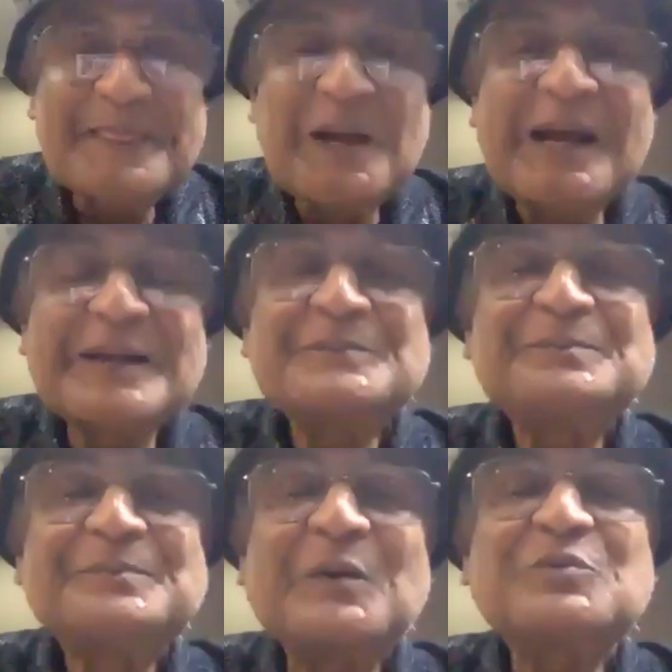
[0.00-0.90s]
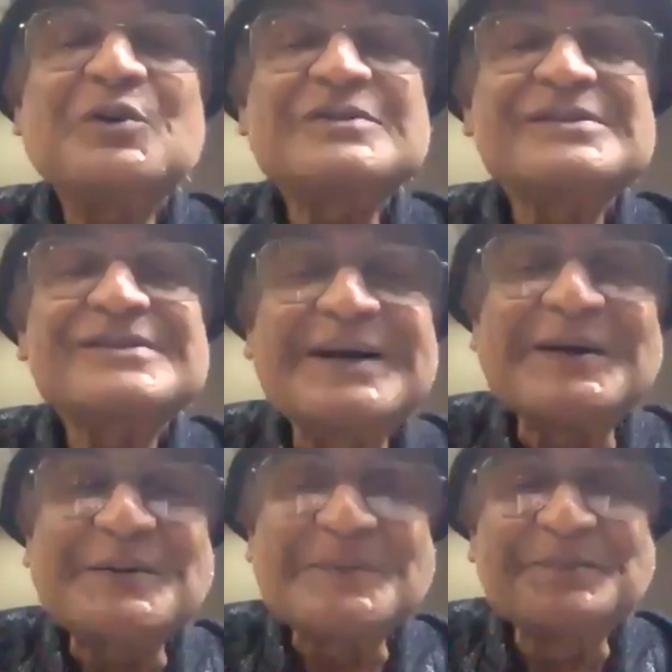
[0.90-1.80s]
And of course,
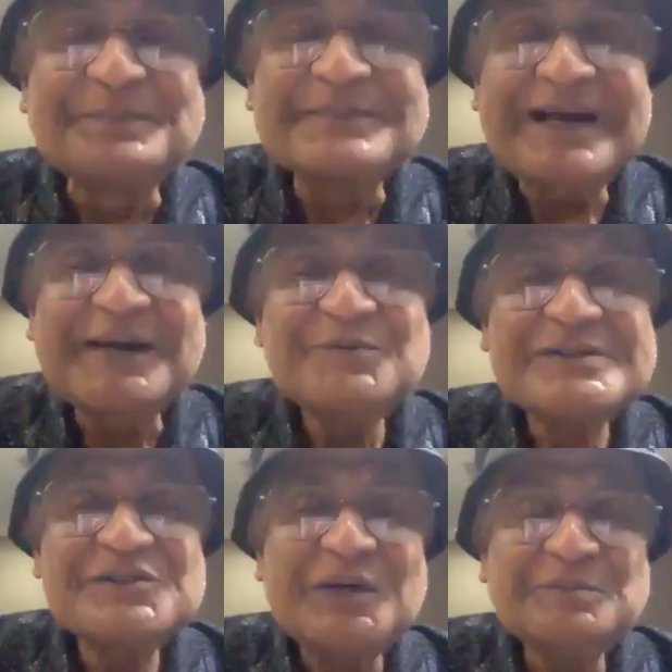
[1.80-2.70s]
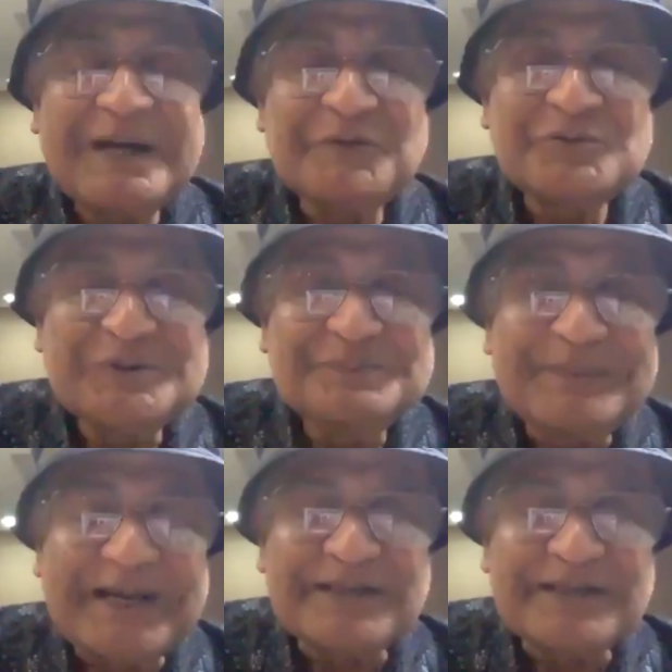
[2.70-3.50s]
I was not bound by